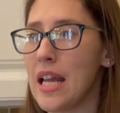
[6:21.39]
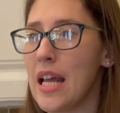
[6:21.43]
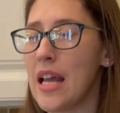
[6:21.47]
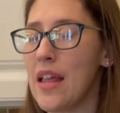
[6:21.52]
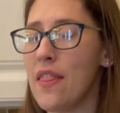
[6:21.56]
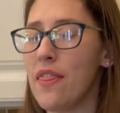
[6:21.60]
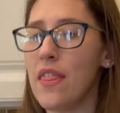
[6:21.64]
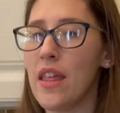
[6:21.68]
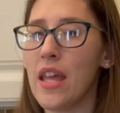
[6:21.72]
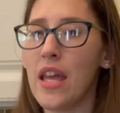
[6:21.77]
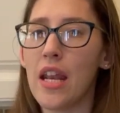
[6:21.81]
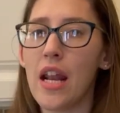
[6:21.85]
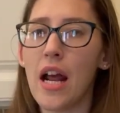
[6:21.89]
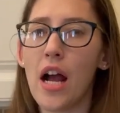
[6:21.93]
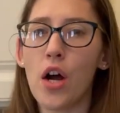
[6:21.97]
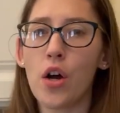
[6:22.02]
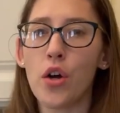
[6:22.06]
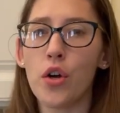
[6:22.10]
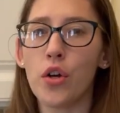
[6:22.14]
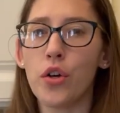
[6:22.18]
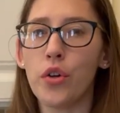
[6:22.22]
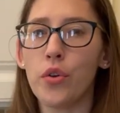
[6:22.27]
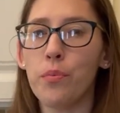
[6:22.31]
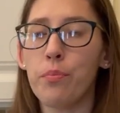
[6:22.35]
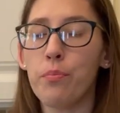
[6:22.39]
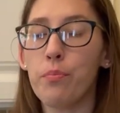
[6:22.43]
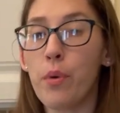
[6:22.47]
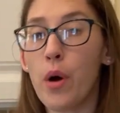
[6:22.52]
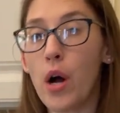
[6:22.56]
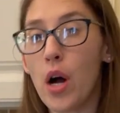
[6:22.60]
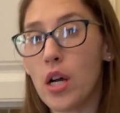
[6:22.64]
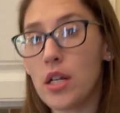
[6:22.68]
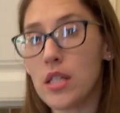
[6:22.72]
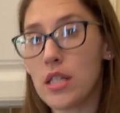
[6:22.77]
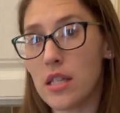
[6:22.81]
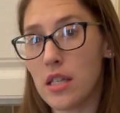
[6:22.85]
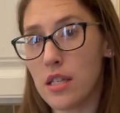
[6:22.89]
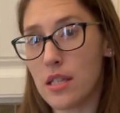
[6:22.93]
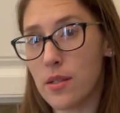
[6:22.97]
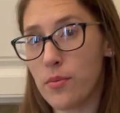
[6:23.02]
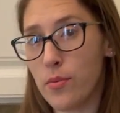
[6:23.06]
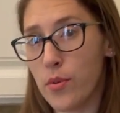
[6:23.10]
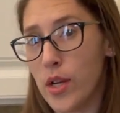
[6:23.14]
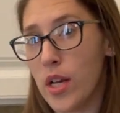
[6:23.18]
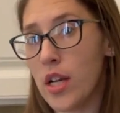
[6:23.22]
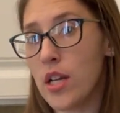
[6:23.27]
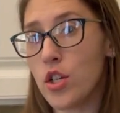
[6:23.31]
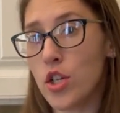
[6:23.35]
And then I'll pause this
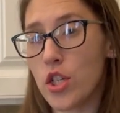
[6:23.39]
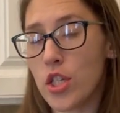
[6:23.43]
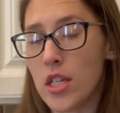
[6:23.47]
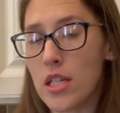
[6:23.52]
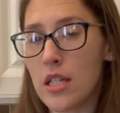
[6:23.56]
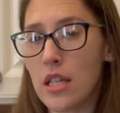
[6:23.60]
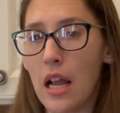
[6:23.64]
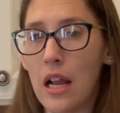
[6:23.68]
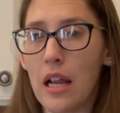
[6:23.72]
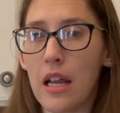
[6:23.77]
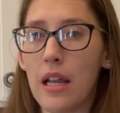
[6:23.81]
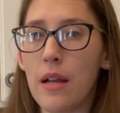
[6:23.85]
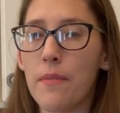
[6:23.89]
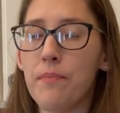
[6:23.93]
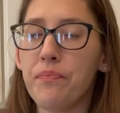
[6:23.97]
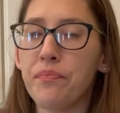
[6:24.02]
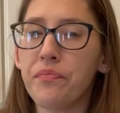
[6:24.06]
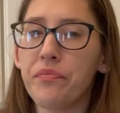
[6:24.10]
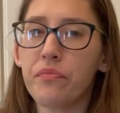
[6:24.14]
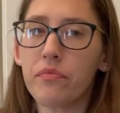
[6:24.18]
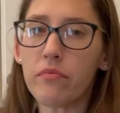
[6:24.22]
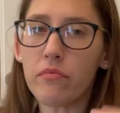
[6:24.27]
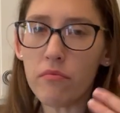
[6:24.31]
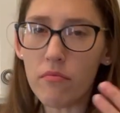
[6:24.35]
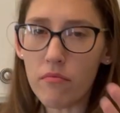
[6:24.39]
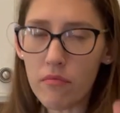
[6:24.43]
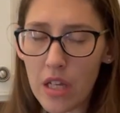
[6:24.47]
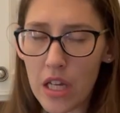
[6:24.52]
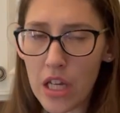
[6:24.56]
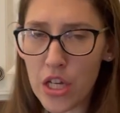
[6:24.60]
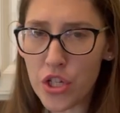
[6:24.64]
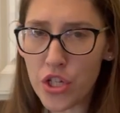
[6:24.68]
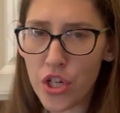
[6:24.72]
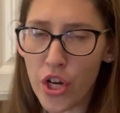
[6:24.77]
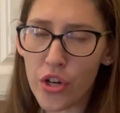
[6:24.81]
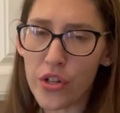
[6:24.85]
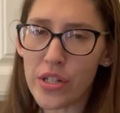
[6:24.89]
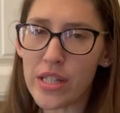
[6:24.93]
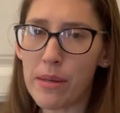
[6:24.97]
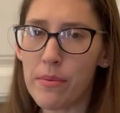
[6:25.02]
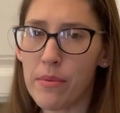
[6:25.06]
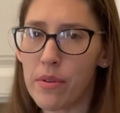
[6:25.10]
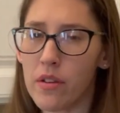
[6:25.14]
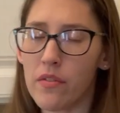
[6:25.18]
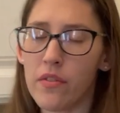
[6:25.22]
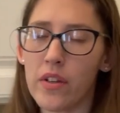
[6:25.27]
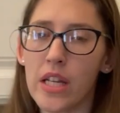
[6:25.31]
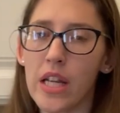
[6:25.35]
one in just a second and show you some
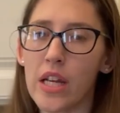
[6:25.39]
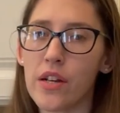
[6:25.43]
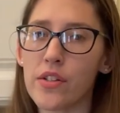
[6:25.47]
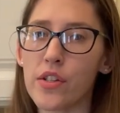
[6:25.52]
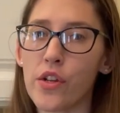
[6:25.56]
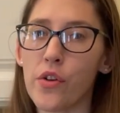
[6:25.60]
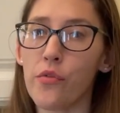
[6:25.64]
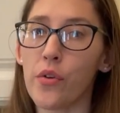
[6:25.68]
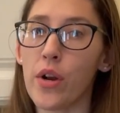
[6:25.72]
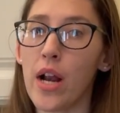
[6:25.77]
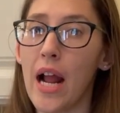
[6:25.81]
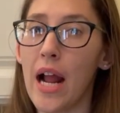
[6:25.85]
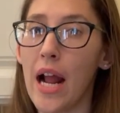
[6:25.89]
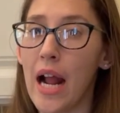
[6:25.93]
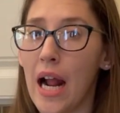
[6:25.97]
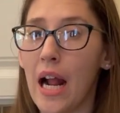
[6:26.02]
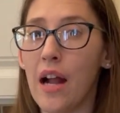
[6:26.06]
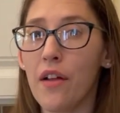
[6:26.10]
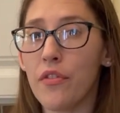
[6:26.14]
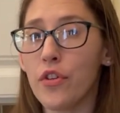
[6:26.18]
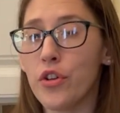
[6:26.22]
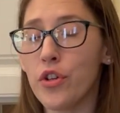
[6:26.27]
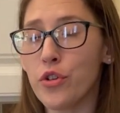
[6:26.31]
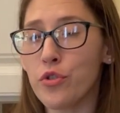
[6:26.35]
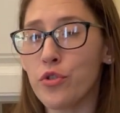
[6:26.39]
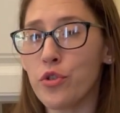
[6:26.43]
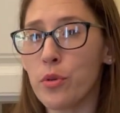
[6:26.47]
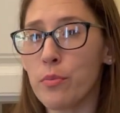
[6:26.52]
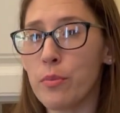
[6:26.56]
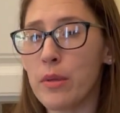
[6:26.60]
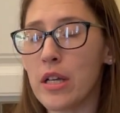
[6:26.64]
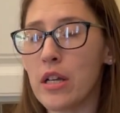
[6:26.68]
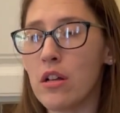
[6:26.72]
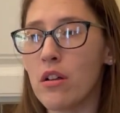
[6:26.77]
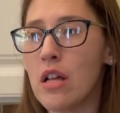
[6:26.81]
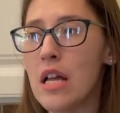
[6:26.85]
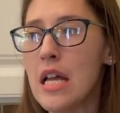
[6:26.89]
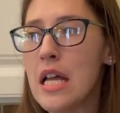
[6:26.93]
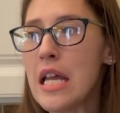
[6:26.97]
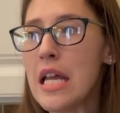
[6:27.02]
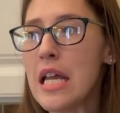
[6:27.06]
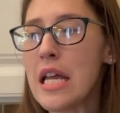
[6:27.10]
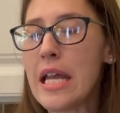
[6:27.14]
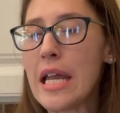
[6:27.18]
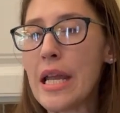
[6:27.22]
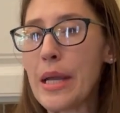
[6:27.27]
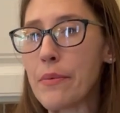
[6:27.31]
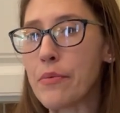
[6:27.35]
of the videos of when I had the NutriMill.
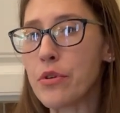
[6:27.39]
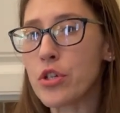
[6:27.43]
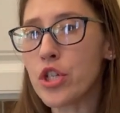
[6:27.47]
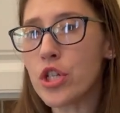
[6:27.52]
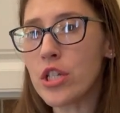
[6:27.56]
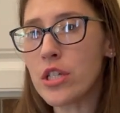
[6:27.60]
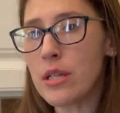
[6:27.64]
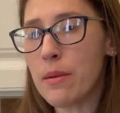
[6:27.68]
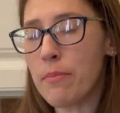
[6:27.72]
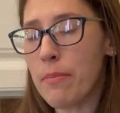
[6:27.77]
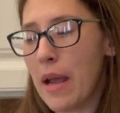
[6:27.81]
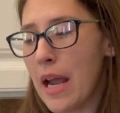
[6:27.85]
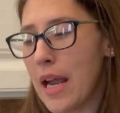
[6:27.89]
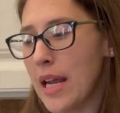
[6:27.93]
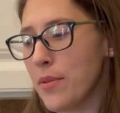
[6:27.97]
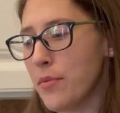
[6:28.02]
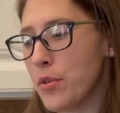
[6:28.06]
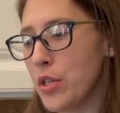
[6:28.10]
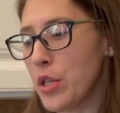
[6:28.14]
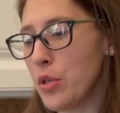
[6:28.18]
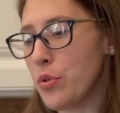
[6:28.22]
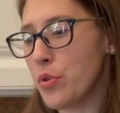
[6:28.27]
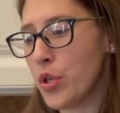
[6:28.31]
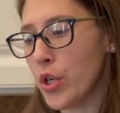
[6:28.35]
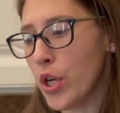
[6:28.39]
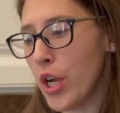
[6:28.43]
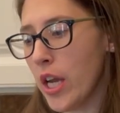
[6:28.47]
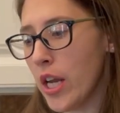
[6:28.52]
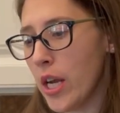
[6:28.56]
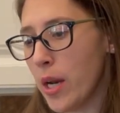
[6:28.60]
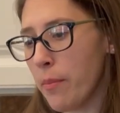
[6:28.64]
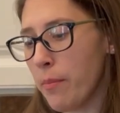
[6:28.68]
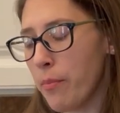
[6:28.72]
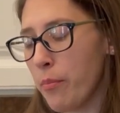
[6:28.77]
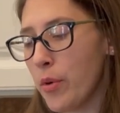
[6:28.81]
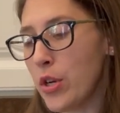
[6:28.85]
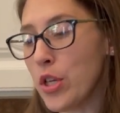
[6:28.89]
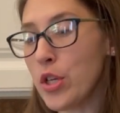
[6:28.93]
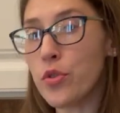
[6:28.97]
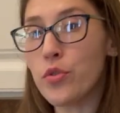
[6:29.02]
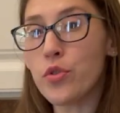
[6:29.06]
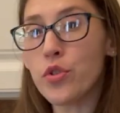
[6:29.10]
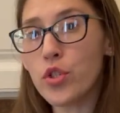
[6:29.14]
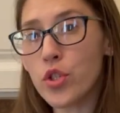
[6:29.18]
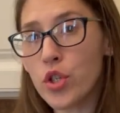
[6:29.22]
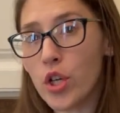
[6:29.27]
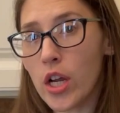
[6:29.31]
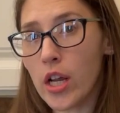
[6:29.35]
It was just a pain when you took
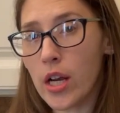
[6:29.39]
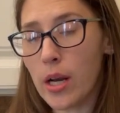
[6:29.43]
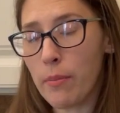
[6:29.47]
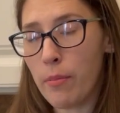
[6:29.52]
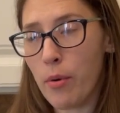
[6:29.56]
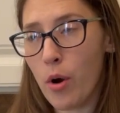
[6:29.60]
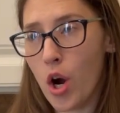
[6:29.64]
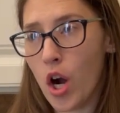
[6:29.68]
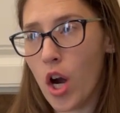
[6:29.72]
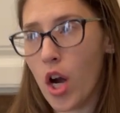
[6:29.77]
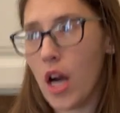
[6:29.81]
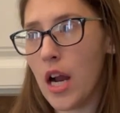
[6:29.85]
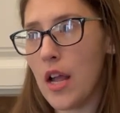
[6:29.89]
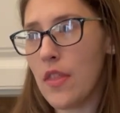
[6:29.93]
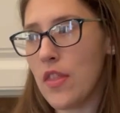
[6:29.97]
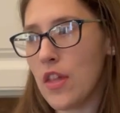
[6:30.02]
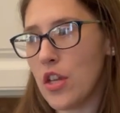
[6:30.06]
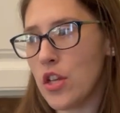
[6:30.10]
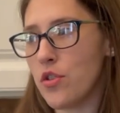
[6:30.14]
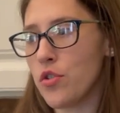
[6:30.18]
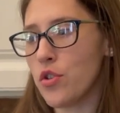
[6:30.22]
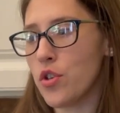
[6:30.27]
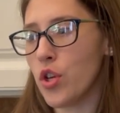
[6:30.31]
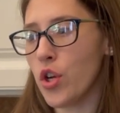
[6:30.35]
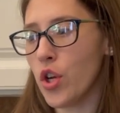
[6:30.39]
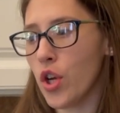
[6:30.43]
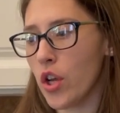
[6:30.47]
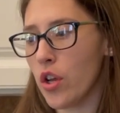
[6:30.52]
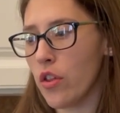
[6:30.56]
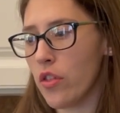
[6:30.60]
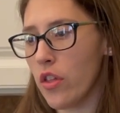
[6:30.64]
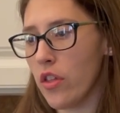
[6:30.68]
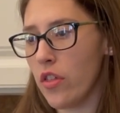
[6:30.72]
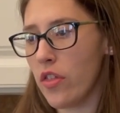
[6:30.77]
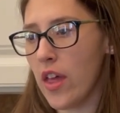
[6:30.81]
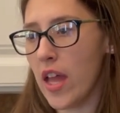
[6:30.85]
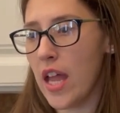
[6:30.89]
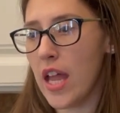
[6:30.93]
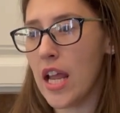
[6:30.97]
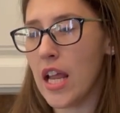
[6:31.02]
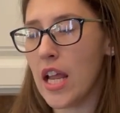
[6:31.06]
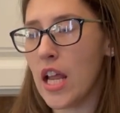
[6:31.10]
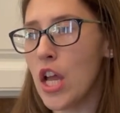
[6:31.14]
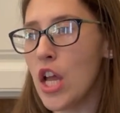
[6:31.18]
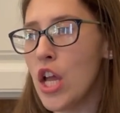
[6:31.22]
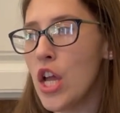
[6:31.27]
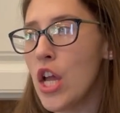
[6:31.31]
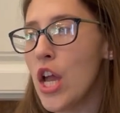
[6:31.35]
it apart and then you took the thing.